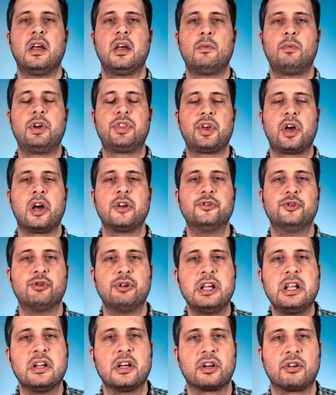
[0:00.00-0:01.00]
with
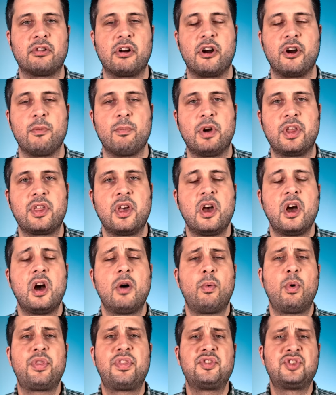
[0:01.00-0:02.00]
adrenochrome,
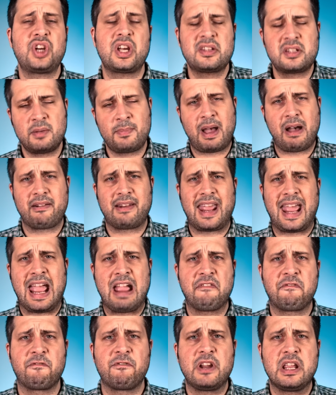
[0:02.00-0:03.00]
with just about
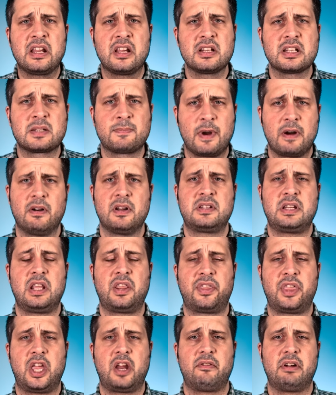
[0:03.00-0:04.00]
every conspiracy
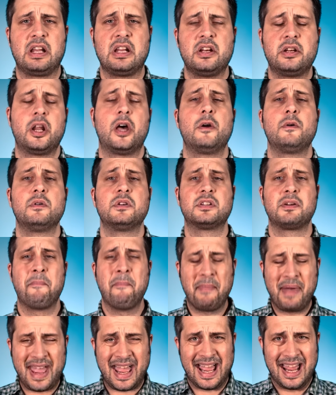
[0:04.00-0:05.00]
theory known to
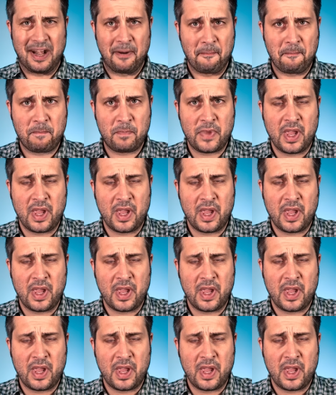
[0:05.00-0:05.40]
man.